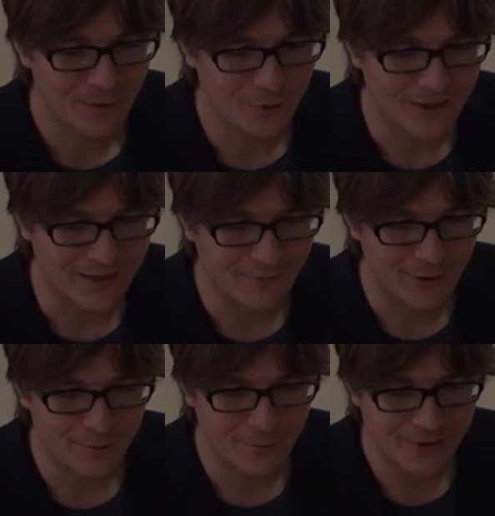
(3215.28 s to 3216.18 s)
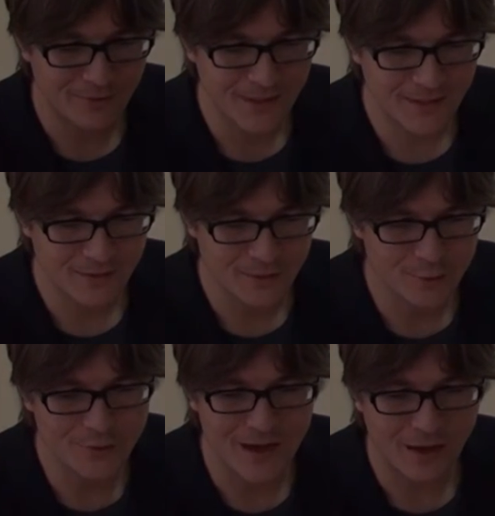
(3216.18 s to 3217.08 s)
Okay, what we
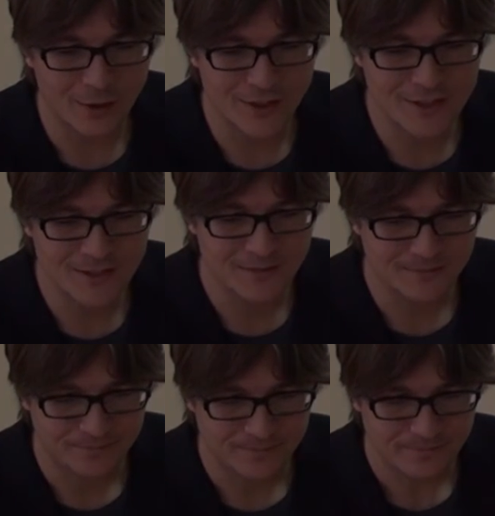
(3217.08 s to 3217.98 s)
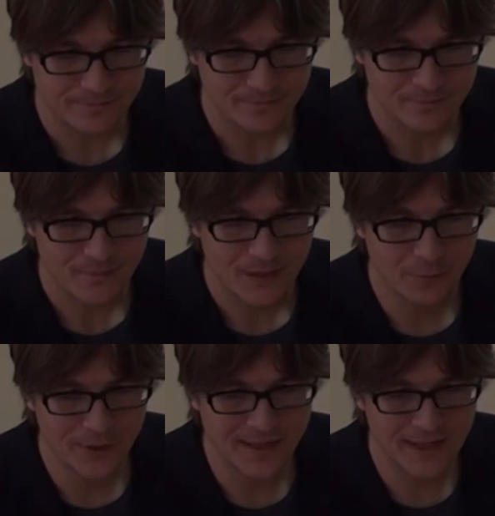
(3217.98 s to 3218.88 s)
do now is
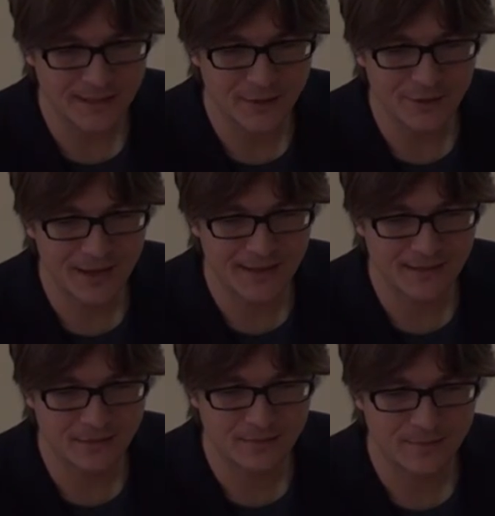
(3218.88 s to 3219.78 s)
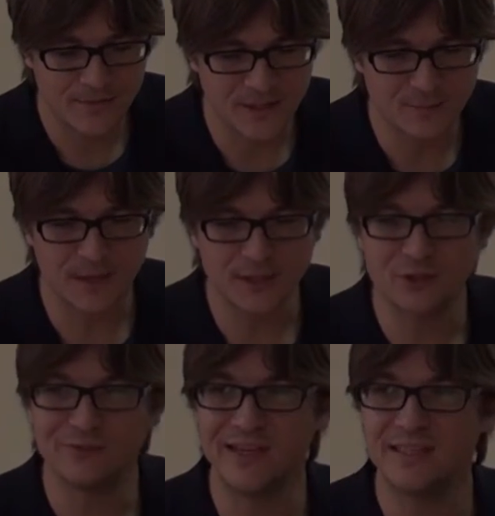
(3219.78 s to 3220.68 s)
we calculate the
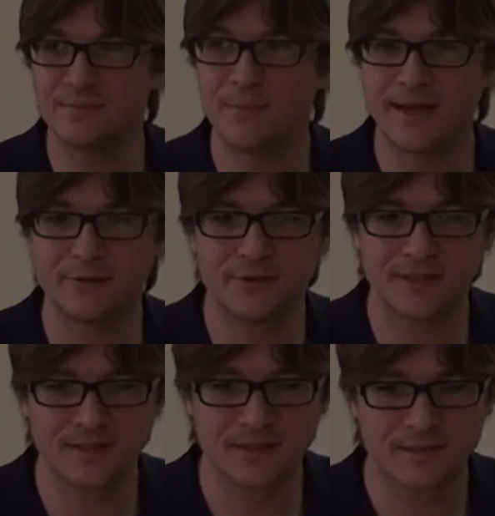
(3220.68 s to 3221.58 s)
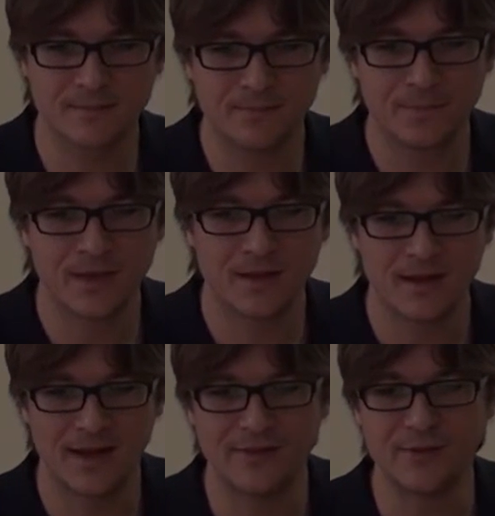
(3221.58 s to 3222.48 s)
spatial weights matrix
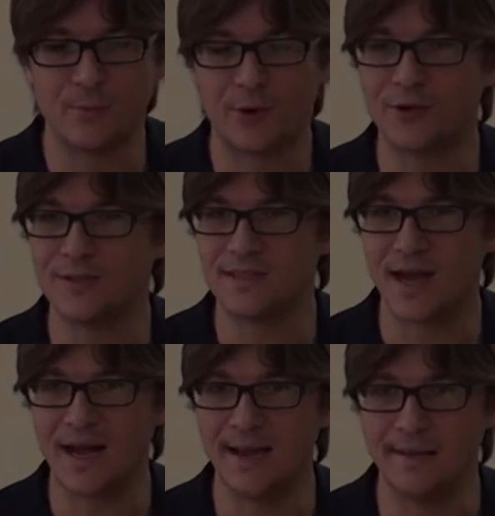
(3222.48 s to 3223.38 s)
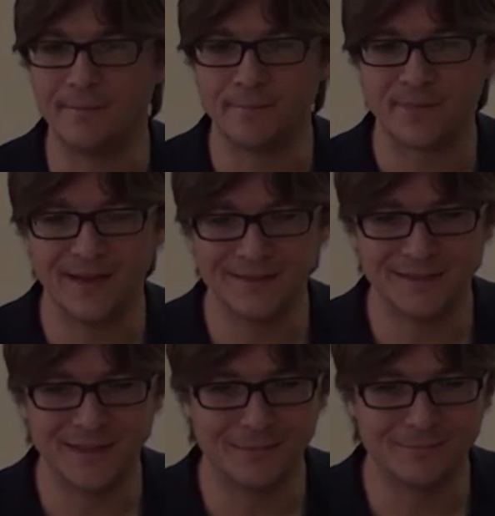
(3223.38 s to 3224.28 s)
and the Moran's I. And
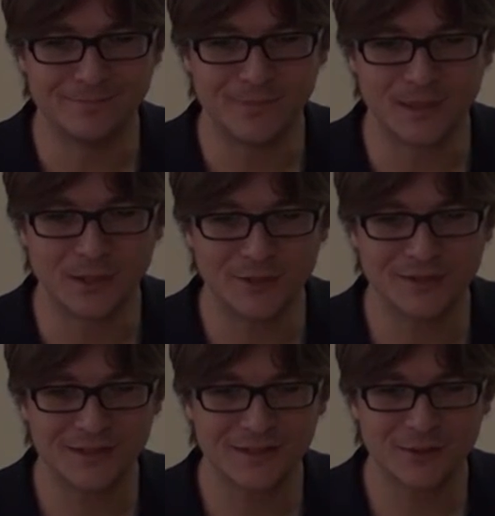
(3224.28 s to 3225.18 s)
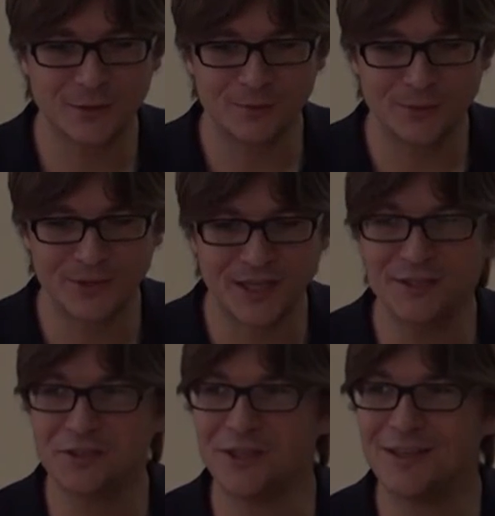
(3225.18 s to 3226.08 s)
because this is
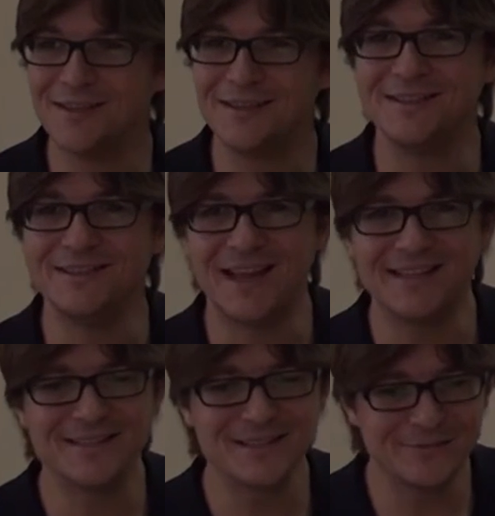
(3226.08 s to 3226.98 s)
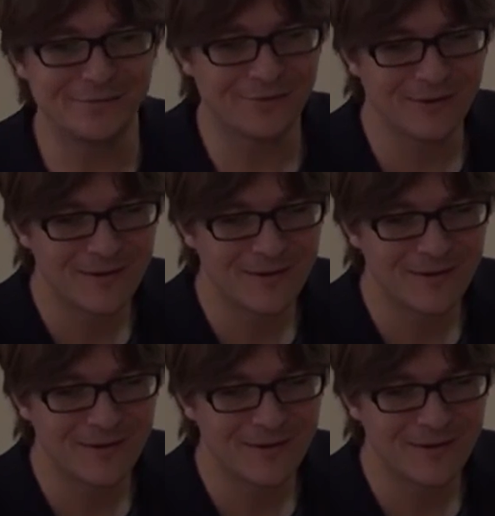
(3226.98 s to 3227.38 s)
computationally intensive,